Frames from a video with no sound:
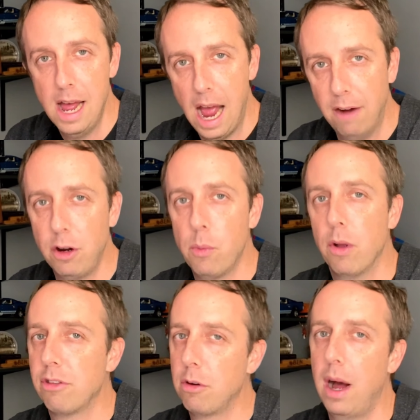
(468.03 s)
Every
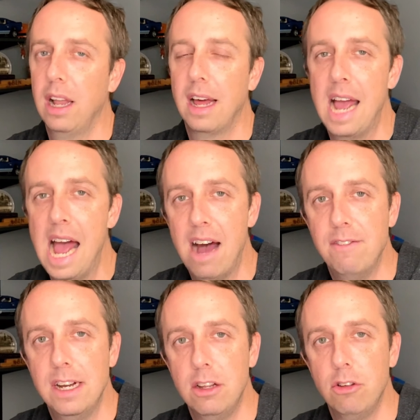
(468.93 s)
once in a while, I have
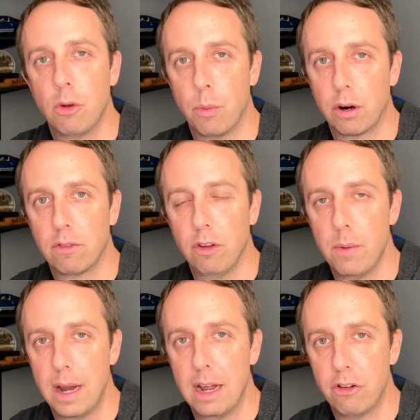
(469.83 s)
had to use a workflow
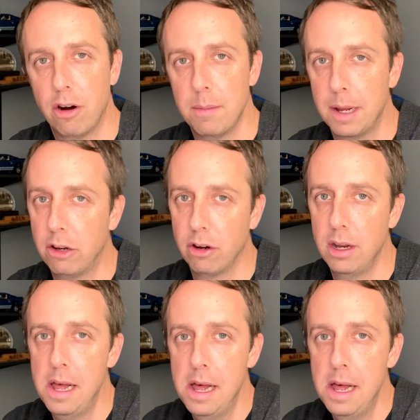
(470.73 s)
in Azure Automation